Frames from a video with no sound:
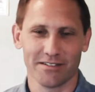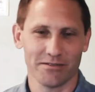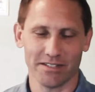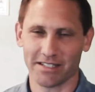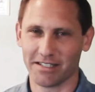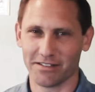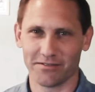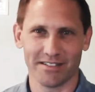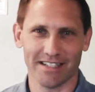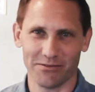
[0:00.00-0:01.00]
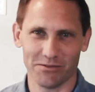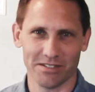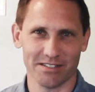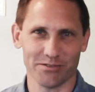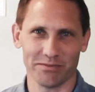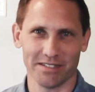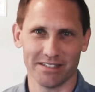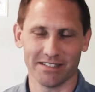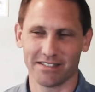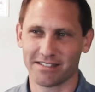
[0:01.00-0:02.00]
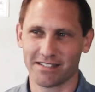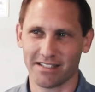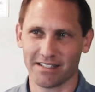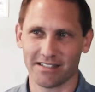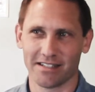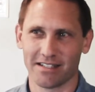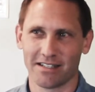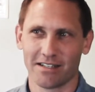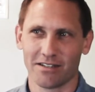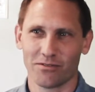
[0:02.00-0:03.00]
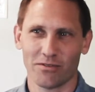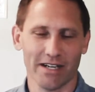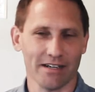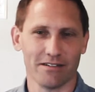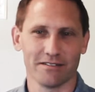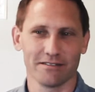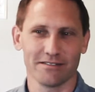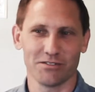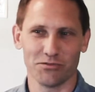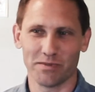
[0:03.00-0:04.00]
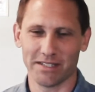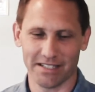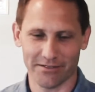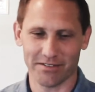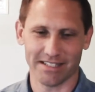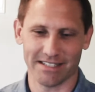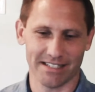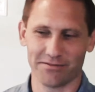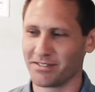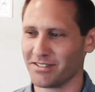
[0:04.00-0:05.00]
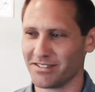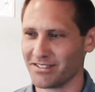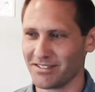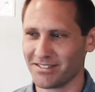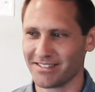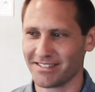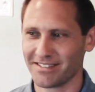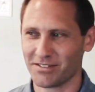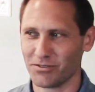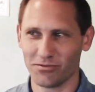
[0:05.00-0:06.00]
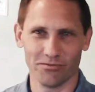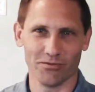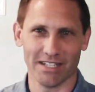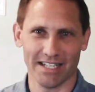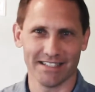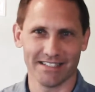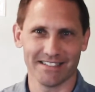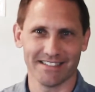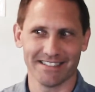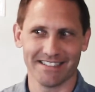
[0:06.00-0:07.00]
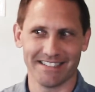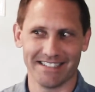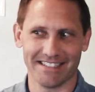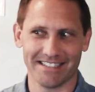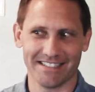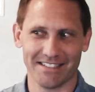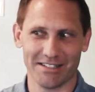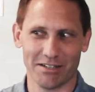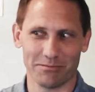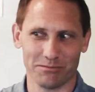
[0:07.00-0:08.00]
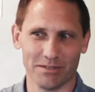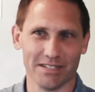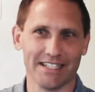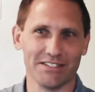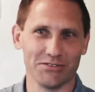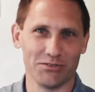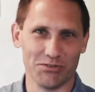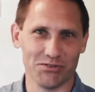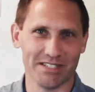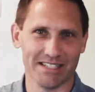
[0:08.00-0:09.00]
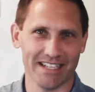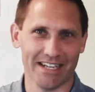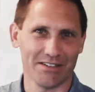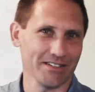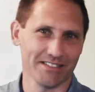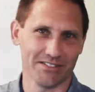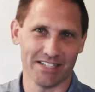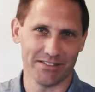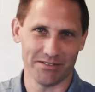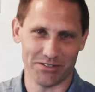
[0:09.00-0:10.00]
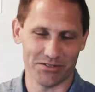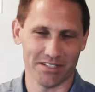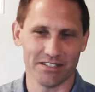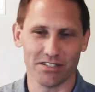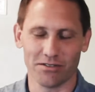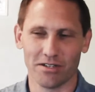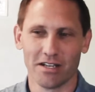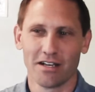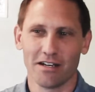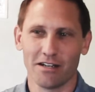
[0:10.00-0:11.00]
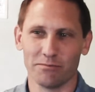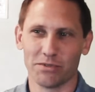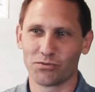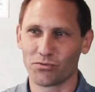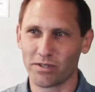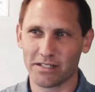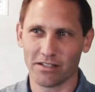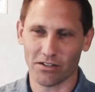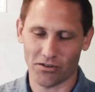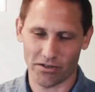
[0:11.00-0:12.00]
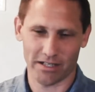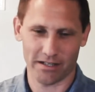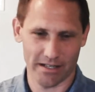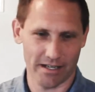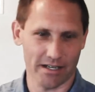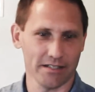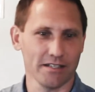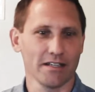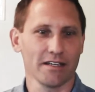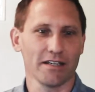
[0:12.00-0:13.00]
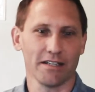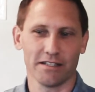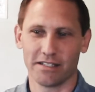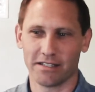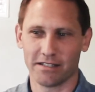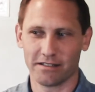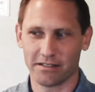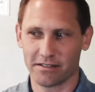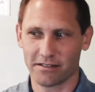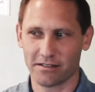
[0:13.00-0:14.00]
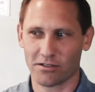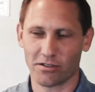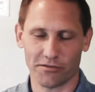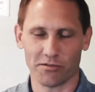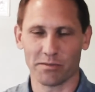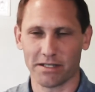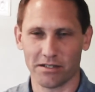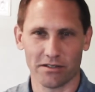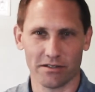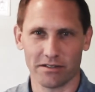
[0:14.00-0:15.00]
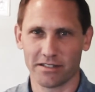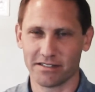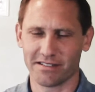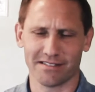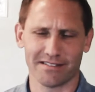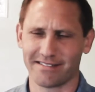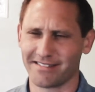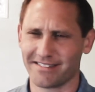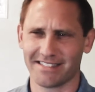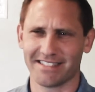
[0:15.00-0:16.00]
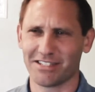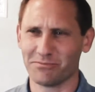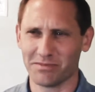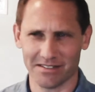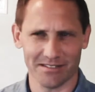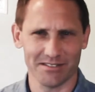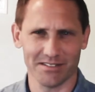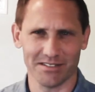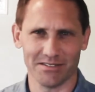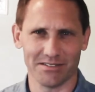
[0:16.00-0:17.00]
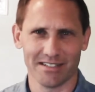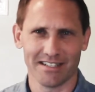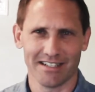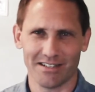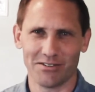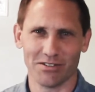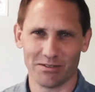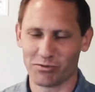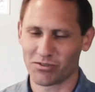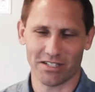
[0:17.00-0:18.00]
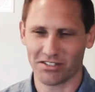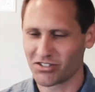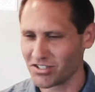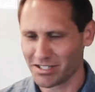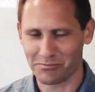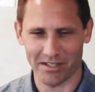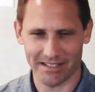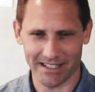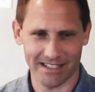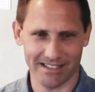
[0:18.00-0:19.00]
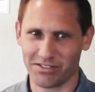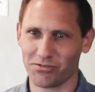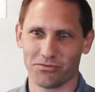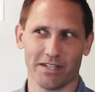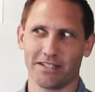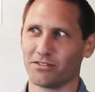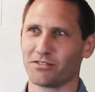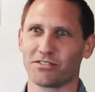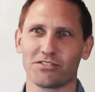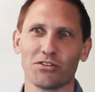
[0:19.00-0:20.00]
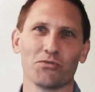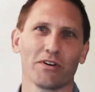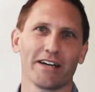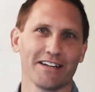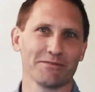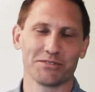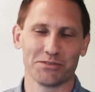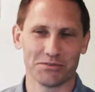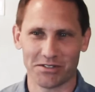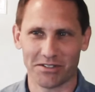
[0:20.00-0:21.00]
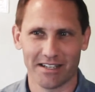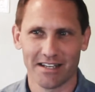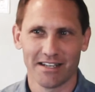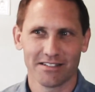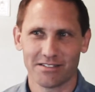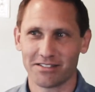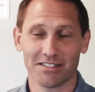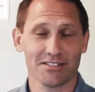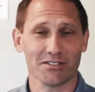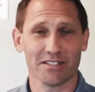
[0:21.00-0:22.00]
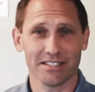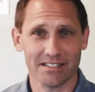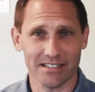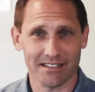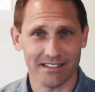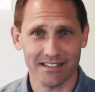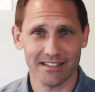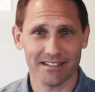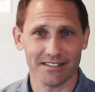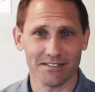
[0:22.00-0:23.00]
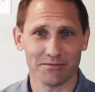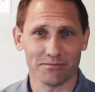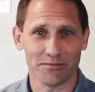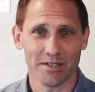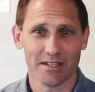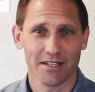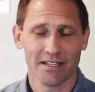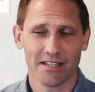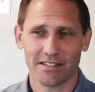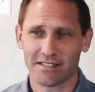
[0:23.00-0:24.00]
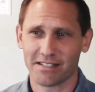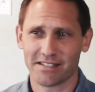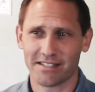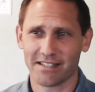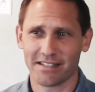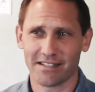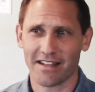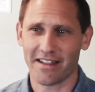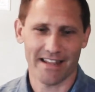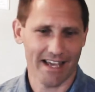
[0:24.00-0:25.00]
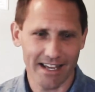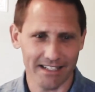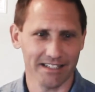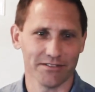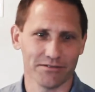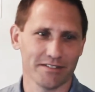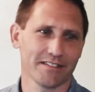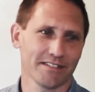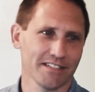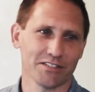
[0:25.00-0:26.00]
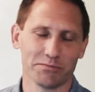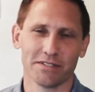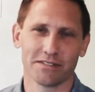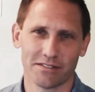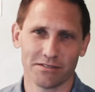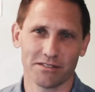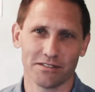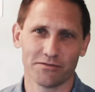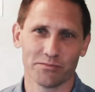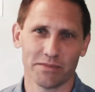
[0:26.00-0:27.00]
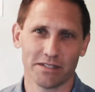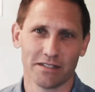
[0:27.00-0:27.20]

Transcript: What a gift that was to me, just saying, wow, you've been given gift, and do you realize that I'm letting you use it now, and you're not even using it? So between learning that and then learning from my daughter, it just helped me, you know, a whole lot more. So I just shut up right then. I said, "You're right. You're so right. I'm so sorry." So I just started listening, and since then, that gift has been so good for me.